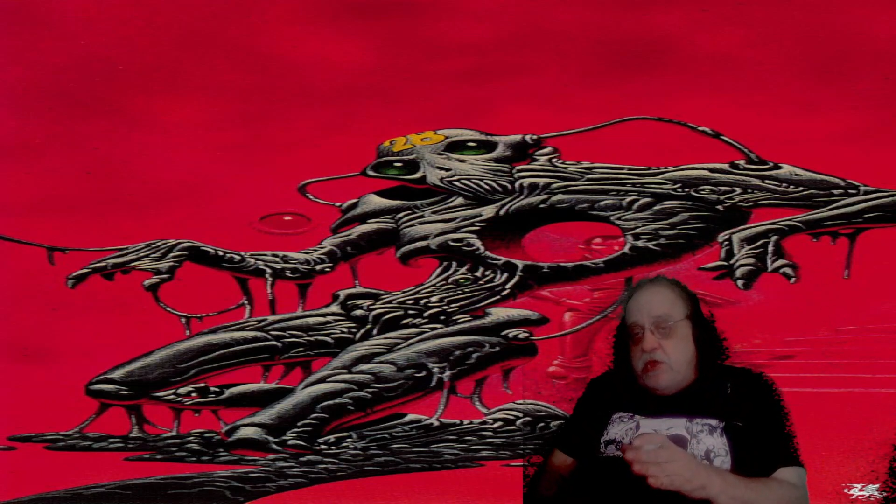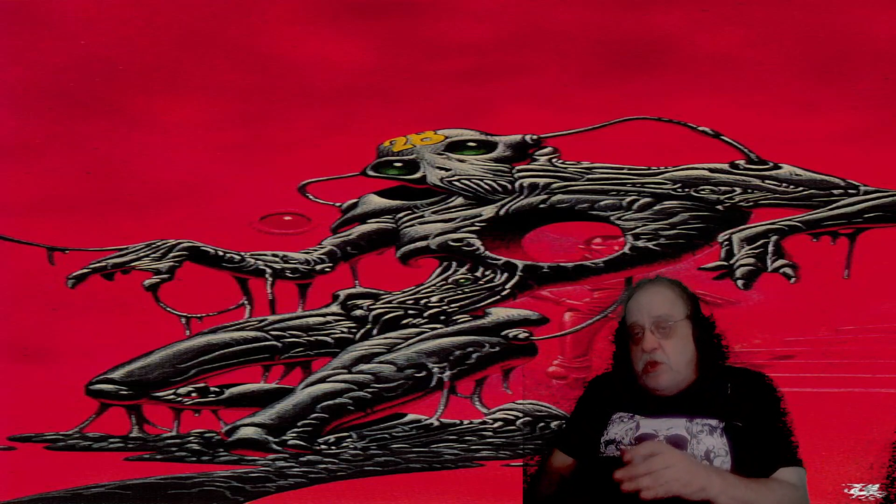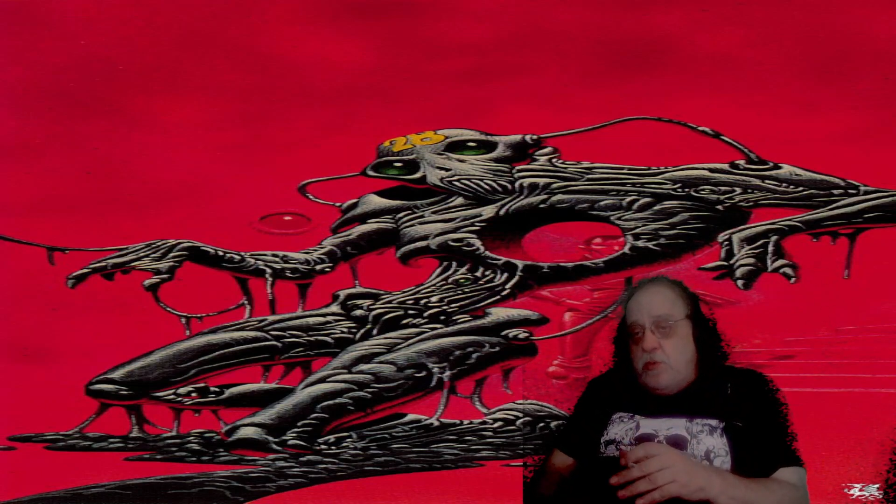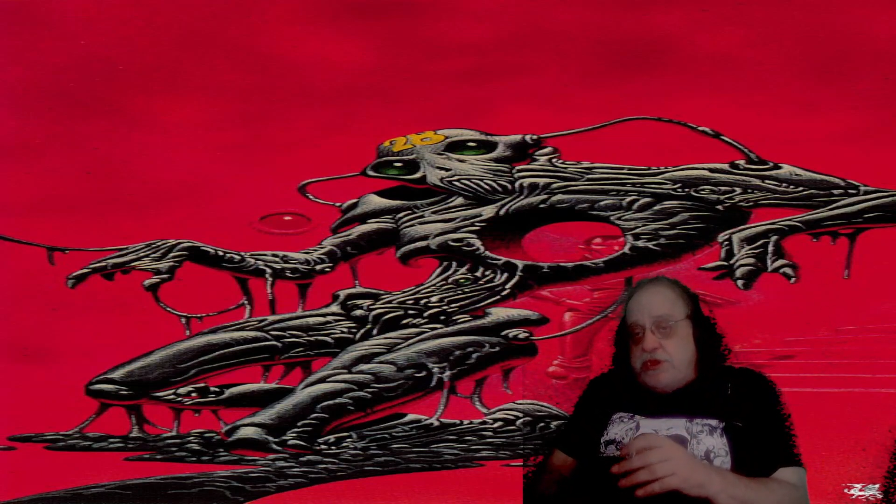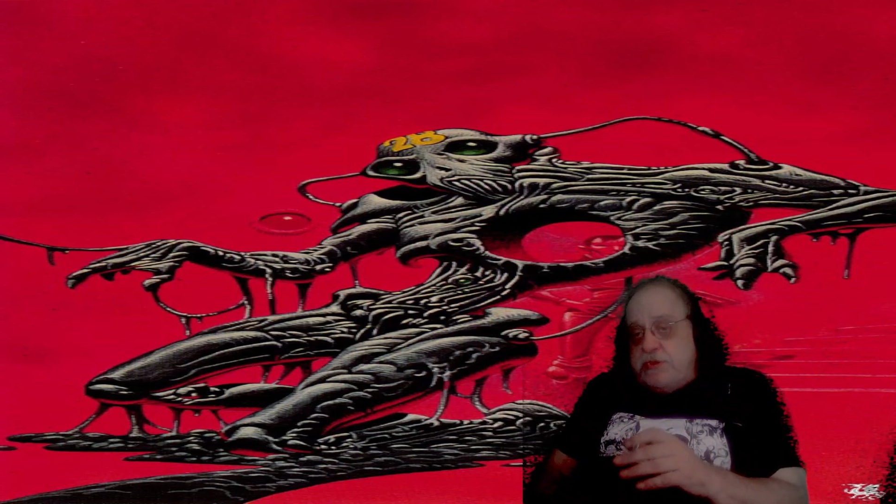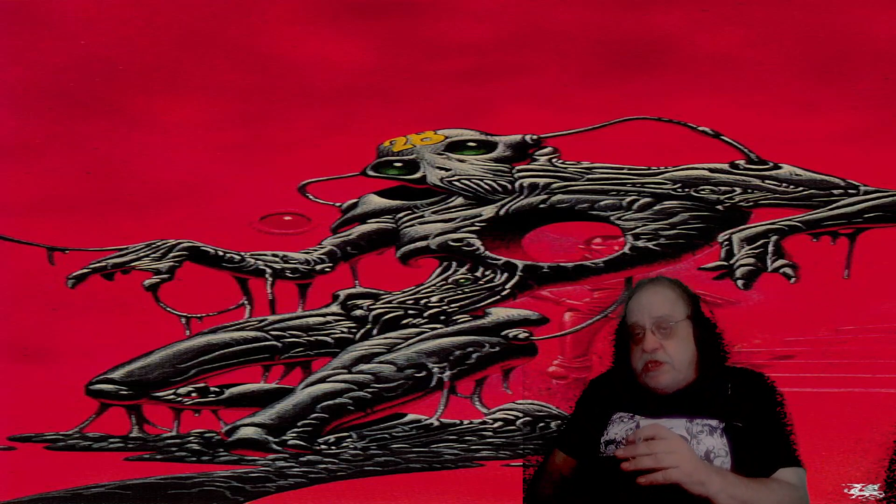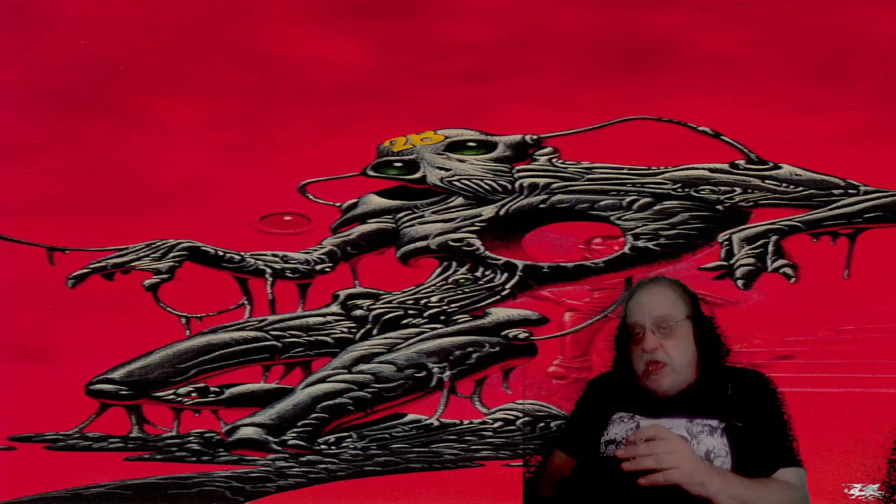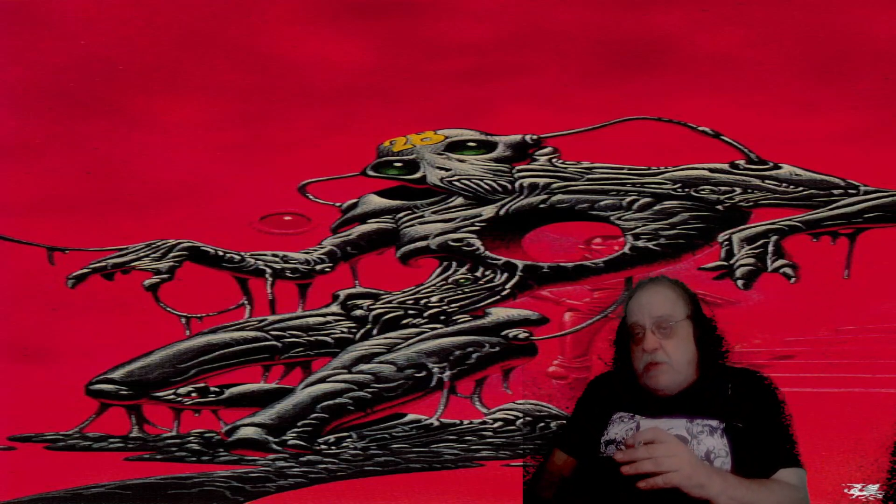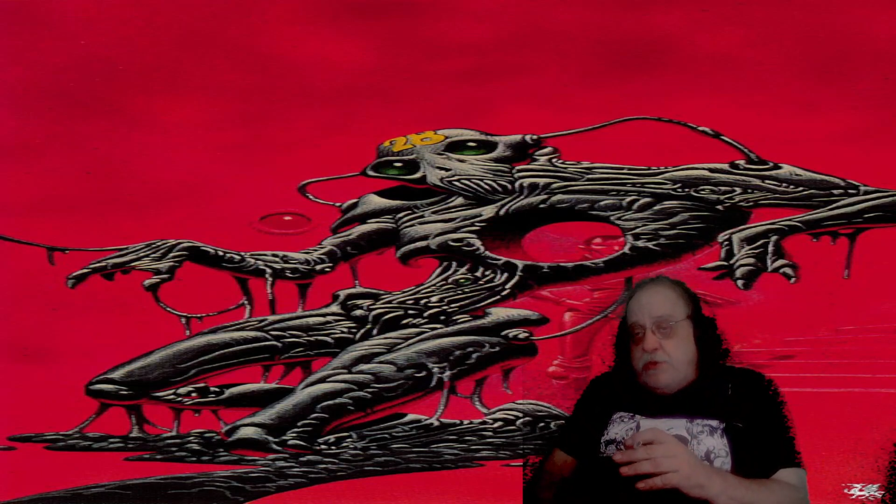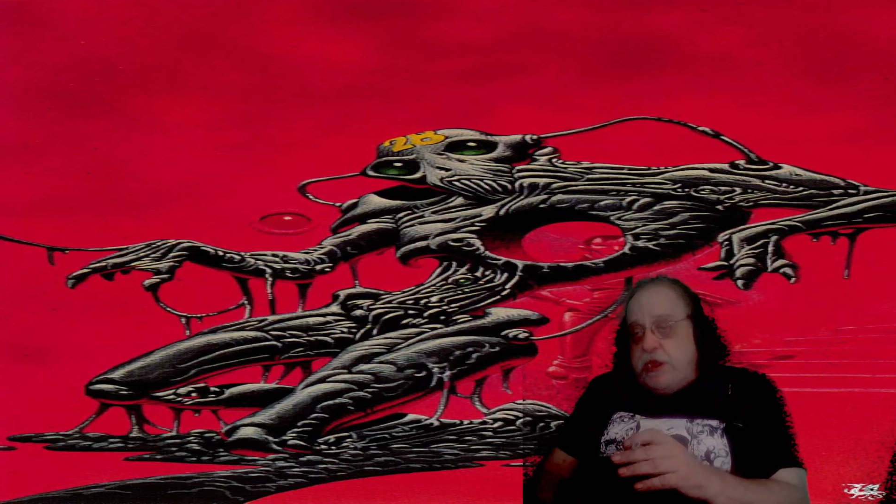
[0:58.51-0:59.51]
go with some
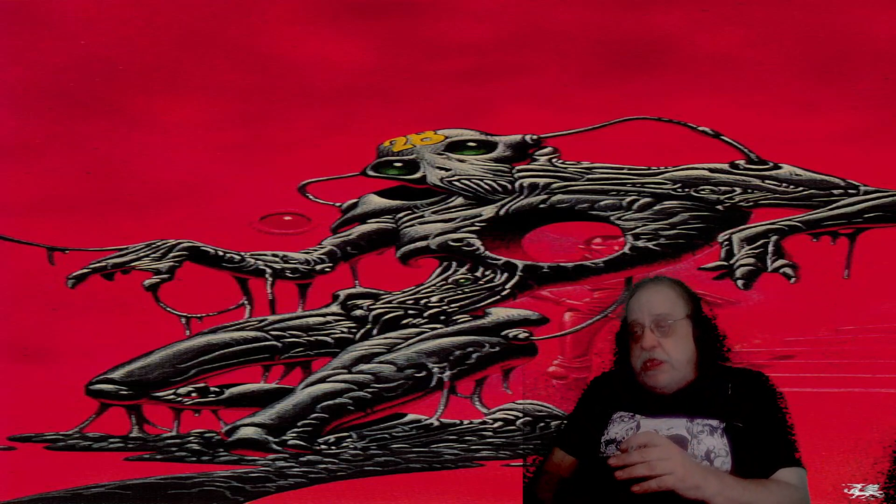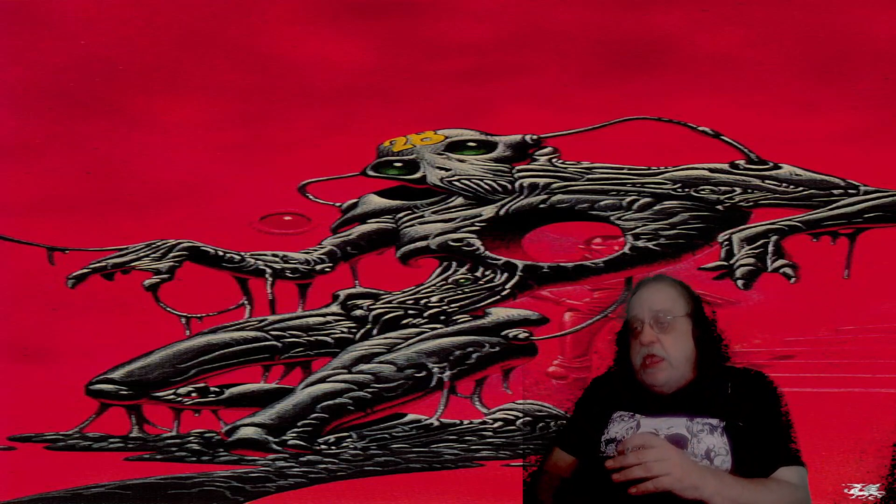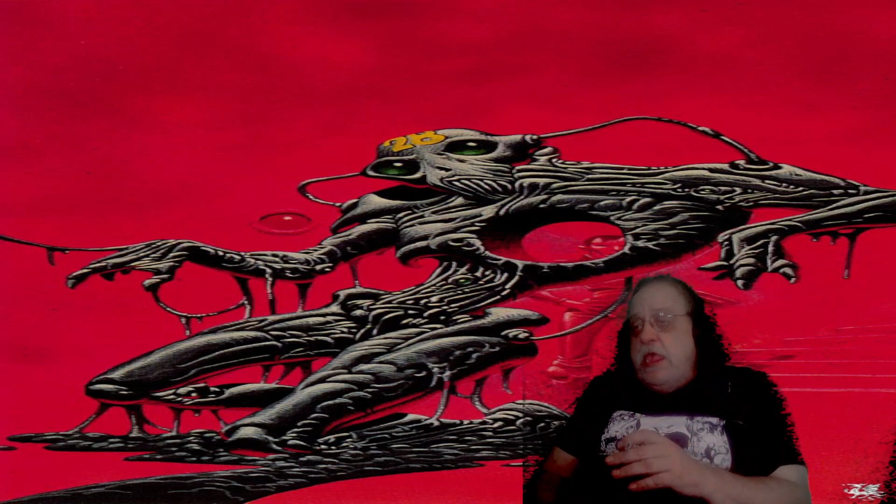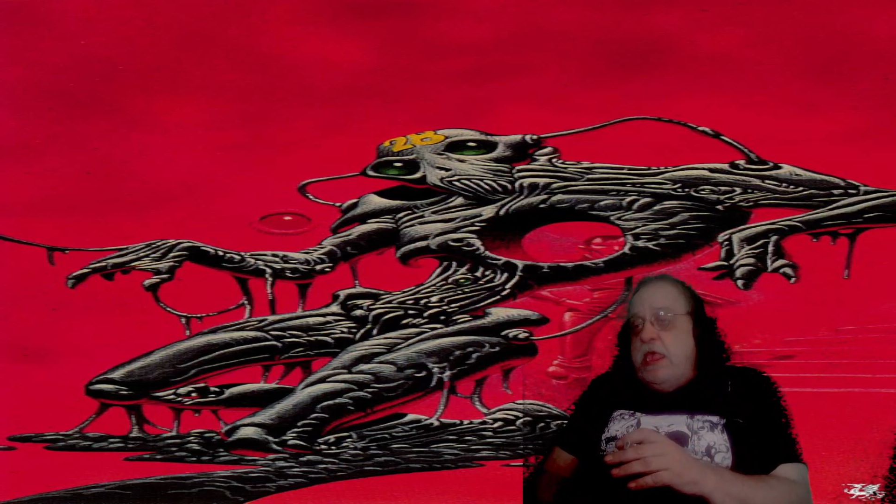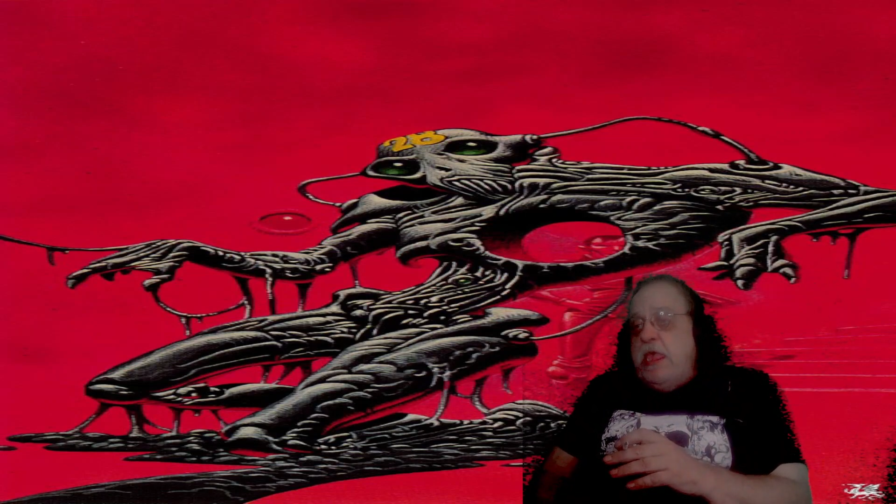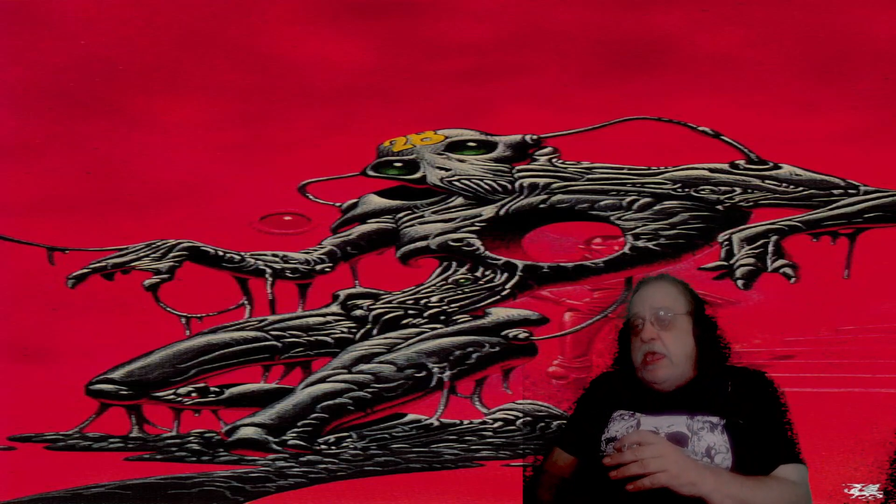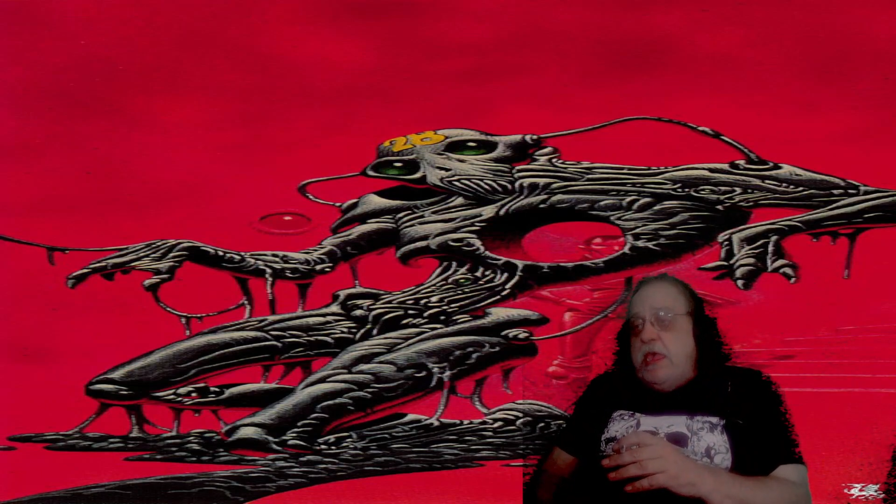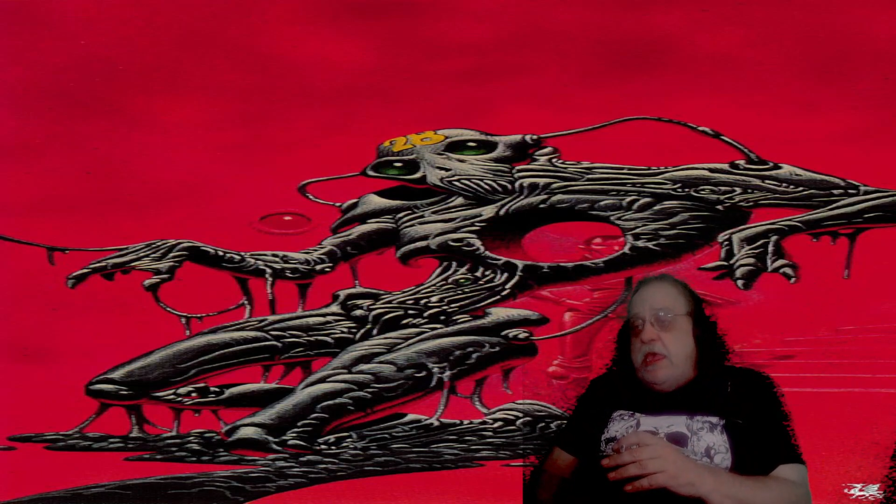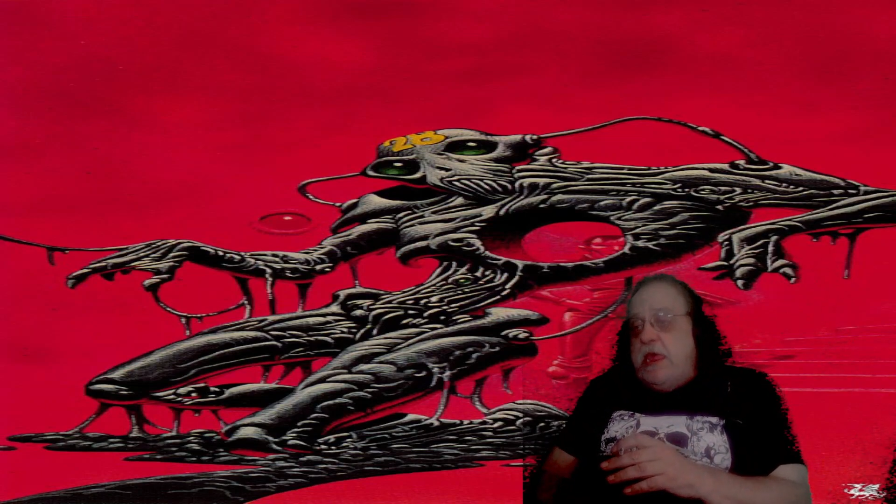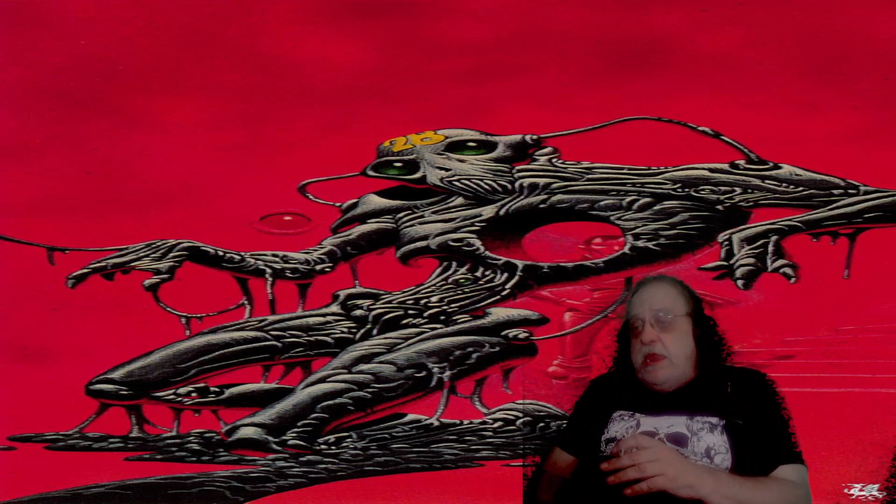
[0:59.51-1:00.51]
comedy.
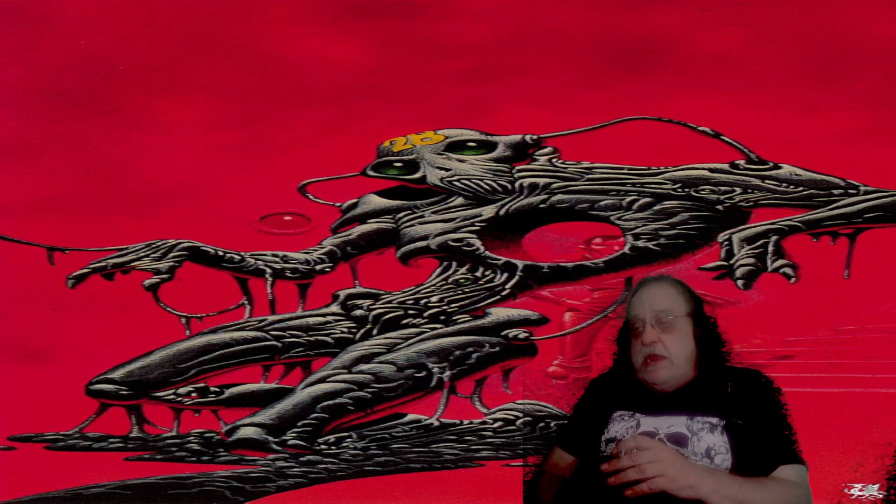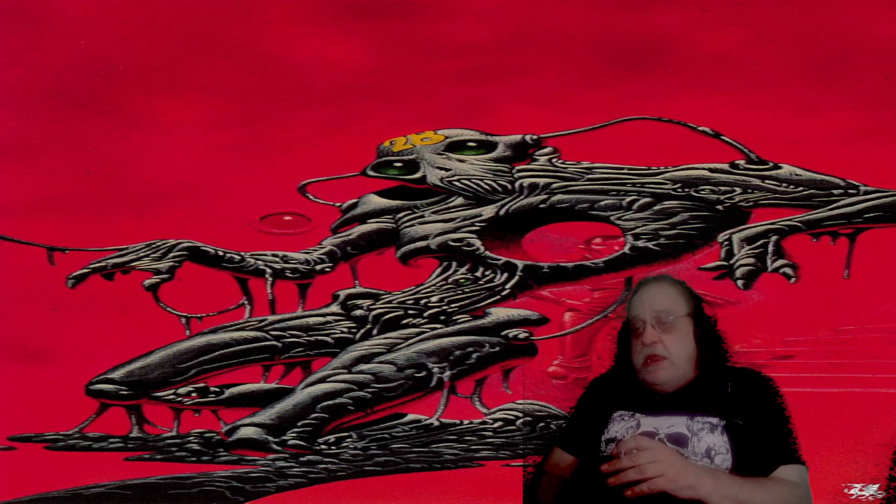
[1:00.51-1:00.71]
And